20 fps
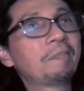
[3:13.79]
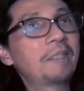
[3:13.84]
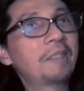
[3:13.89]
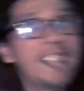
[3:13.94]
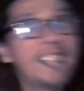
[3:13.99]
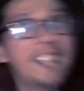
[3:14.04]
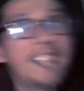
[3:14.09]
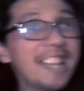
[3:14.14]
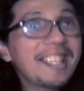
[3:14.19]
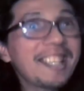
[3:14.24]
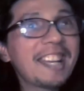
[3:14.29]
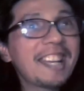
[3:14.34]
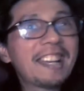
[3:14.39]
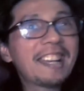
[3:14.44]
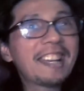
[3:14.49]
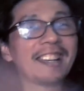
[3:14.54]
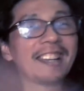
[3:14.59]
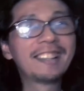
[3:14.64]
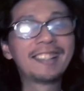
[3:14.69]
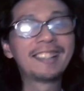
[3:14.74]
It's
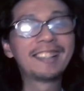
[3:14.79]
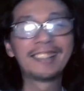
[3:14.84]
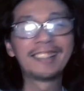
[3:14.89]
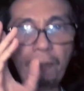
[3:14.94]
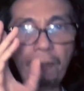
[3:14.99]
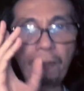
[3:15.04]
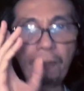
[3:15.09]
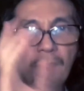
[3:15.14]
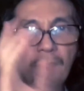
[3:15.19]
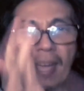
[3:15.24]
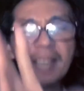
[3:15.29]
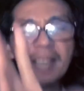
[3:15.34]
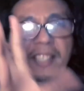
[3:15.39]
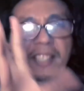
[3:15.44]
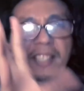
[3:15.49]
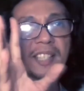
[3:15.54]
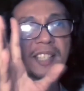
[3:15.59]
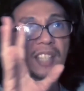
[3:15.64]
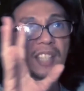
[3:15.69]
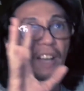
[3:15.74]
easy. The
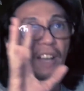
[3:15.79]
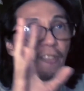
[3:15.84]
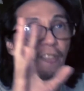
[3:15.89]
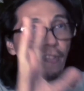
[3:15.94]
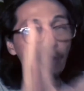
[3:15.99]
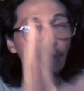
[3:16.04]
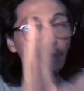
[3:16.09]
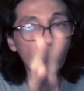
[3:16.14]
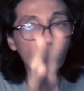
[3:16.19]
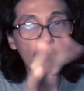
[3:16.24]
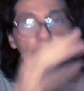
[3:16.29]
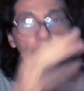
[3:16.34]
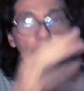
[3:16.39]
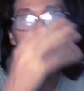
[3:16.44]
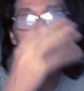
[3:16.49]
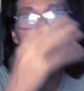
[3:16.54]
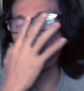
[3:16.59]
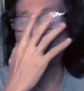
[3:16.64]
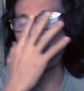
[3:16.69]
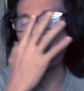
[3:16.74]
pace, the
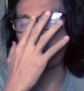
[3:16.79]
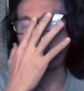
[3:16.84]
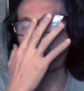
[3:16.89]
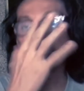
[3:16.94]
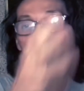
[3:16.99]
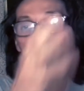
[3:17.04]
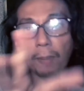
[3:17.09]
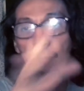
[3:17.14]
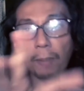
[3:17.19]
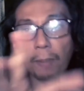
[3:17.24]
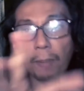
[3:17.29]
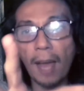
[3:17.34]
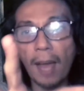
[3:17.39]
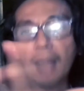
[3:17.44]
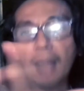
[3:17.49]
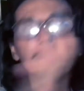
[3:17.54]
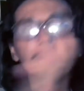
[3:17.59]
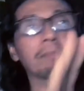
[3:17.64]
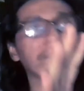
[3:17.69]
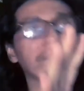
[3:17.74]
flow, yeah, the
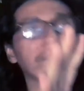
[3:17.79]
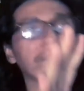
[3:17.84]
plot.